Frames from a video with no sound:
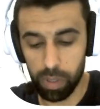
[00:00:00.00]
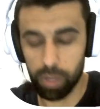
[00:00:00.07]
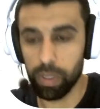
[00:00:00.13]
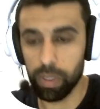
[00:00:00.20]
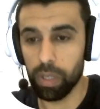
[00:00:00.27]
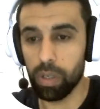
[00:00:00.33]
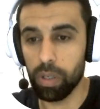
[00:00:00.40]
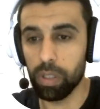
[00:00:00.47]

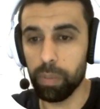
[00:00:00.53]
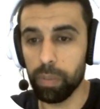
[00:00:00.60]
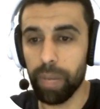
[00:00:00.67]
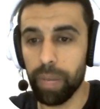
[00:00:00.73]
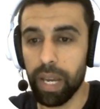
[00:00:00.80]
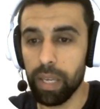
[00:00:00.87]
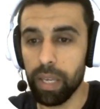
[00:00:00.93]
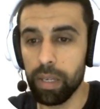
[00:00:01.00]
So I'm gonna call it
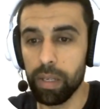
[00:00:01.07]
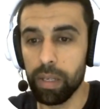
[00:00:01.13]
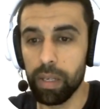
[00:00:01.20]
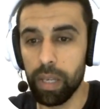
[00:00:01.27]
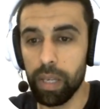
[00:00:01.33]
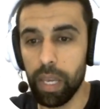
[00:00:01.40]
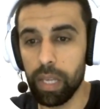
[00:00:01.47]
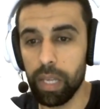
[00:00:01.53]
my
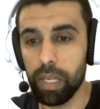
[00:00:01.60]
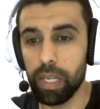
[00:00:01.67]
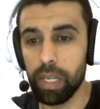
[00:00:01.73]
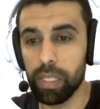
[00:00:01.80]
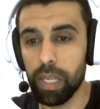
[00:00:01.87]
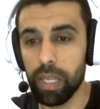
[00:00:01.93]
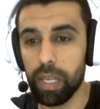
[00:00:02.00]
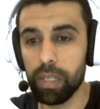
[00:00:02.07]

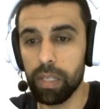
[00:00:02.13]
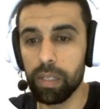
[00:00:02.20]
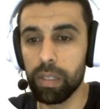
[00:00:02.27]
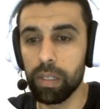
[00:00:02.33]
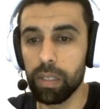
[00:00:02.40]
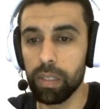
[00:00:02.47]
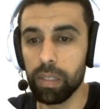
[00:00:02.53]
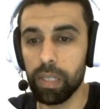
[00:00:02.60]

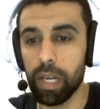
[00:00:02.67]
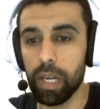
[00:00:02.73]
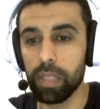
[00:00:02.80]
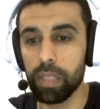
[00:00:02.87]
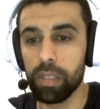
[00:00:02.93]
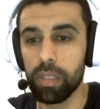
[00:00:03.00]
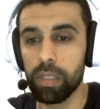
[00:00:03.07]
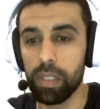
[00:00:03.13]

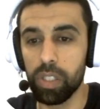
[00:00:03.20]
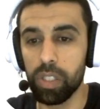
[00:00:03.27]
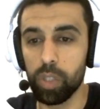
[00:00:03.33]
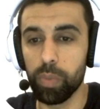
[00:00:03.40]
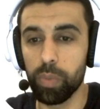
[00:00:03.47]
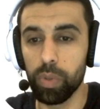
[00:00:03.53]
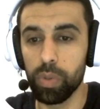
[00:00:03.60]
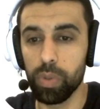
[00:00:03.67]

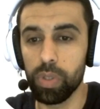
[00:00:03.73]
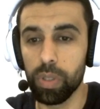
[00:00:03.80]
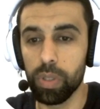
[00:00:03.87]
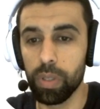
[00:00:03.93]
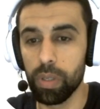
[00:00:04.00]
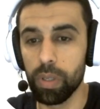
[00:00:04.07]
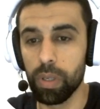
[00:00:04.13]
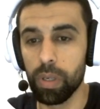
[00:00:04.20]

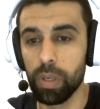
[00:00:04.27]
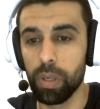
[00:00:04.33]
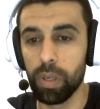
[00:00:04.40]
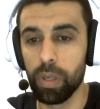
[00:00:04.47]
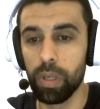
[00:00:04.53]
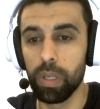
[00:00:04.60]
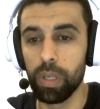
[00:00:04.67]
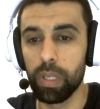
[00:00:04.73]

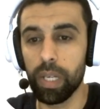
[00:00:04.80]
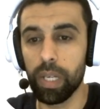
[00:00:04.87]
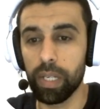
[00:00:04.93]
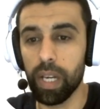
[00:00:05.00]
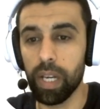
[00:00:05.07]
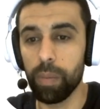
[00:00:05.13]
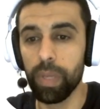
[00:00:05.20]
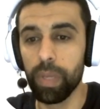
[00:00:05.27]

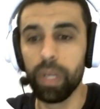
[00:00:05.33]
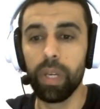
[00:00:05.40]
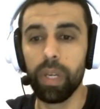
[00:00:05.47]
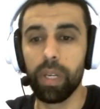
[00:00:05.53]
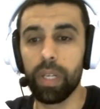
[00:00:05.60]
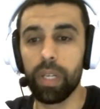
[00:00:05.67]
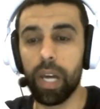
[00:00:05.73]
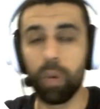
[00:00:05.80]
n8n.digispruce.com.
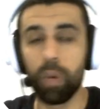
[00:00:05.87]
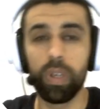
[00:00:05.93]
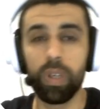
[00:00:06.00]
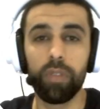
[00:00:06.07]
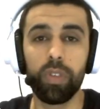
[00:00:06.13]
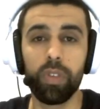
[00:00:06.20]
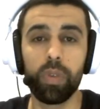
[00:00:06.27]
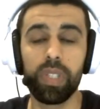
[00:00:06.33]
Now,
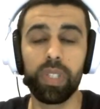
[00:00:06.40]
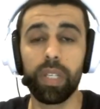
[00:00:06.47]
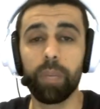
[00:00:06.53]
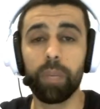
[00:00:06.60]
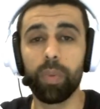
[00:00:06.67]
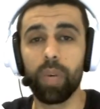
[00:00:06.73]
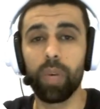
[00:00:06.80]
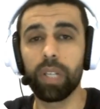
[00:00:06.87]
if you
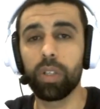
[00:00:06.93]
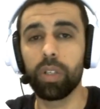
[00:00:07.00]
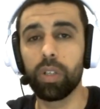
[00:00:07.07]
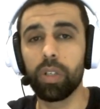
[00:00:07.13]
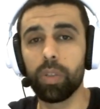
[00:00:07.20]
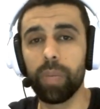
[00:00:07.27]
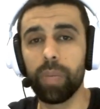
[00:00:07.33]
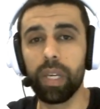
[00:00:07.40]
set up a
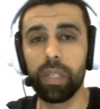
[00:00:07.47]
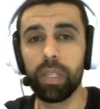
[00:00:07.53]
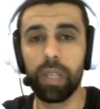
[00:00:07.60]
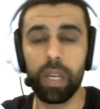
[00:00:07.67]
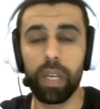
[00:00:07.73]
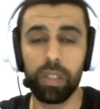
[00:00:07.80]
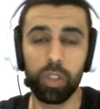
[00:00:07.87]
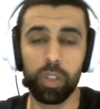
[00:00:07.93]
wildcard
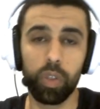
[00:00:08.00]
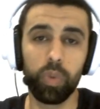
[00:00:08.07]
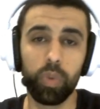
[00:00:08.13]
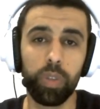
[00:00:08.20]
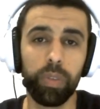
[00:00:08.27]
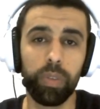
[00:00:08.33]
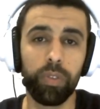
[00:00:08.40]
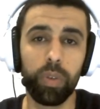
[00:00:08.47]
domain, as I
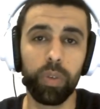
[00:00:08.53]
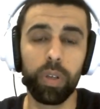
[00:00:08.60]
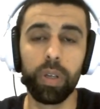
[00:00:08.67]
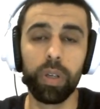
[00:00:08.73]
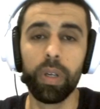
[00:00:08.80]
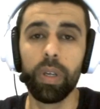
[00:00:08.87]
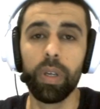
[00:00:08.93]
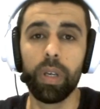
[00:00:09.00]
showed you
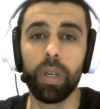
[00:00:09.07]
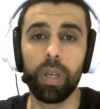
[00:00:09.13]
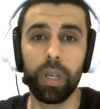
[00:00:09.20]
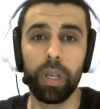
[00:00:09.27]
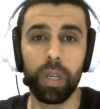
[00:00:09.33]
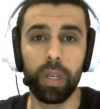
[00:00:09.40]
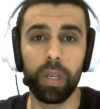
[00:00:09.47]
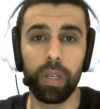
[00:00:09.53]
before,
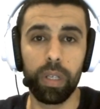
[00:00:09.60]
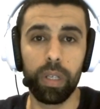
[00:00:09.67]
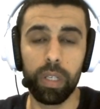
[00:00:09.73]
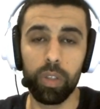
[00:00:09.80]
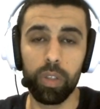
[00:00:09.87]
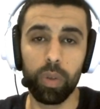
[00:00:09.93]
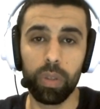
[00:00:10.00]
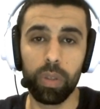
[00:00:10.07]

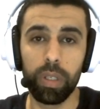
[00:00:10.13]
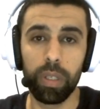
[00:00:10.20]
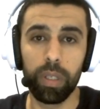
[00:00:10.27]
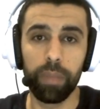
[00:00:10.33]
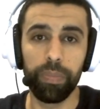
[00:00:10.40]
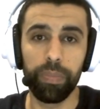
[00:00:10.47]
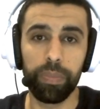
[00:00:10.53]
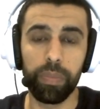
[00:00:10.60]
in
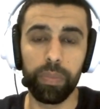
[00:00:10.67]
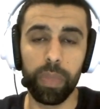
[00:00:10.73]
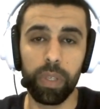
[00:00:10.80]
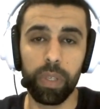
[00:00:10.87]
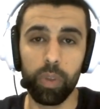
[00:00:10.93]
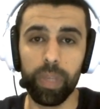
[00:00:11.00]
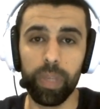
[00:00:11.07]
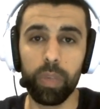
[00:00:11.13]
your
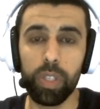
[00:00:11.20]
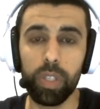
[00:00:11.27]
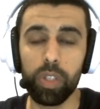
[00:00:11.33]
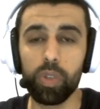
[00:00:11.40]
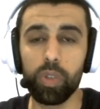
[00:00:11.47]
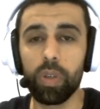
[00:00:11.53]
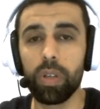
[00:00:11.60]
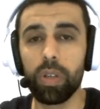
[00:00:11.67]
domain
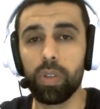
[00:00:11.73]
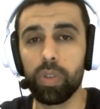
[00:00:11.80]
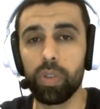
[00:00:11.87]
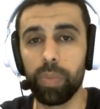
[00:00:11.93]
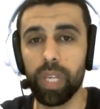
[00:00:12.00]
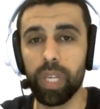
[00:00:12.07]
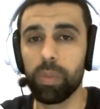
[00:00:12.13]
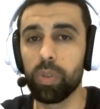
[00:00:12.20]
registrar, you
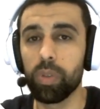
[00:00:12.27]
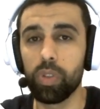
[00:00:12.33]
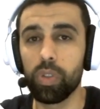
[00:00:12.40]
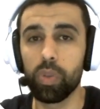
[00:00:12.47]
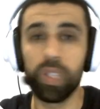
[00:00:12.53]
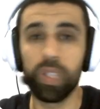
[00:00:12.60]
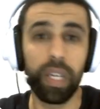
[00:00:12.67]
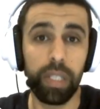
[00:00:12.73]
should be able to
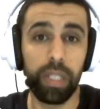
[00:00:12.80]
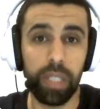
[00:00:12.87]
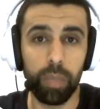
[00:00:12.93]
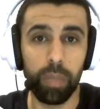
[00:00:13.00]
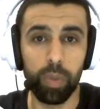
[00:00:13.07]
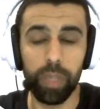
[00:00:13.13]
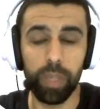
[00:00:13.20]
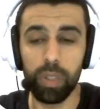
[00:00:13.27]
choose any
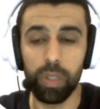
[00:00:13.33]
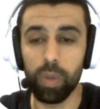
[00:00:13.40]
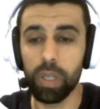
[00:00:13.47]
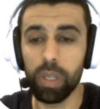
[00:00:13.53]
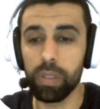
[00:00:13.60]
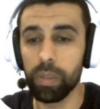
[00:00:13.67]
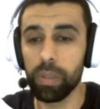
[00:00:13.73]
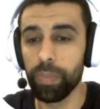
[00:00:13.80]
subdomain you
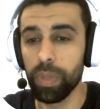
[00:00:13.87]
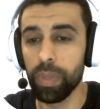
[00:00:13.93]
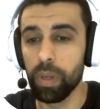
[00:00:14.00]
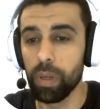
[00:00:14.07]
want.